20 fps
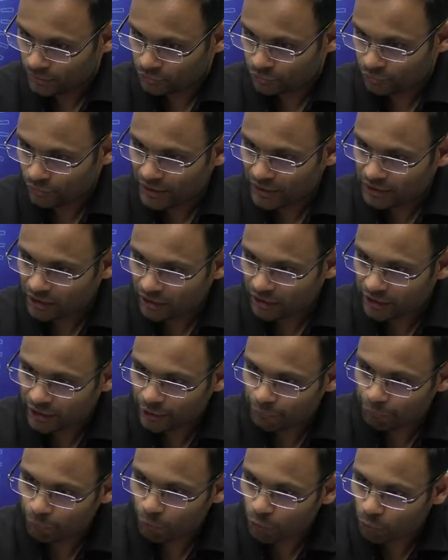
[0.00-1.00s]

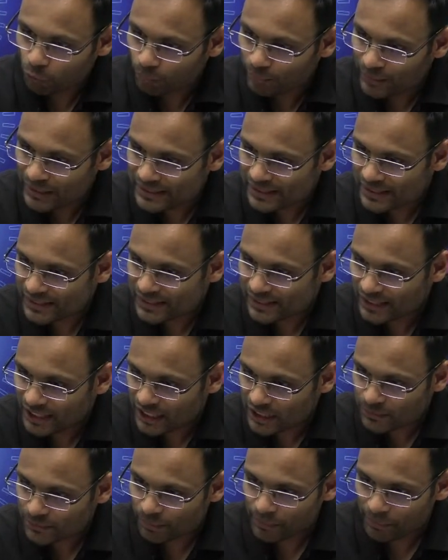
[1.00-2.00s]
334 OBC
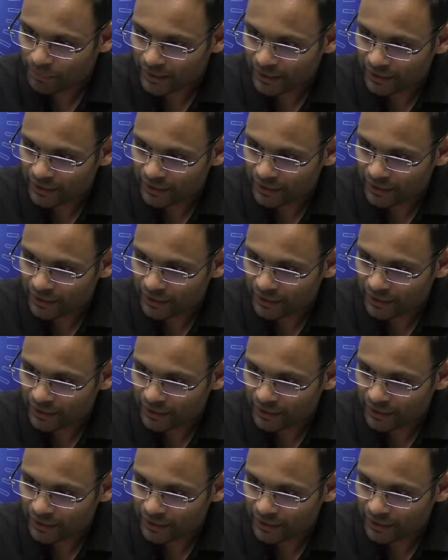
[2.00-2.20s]
CS paper,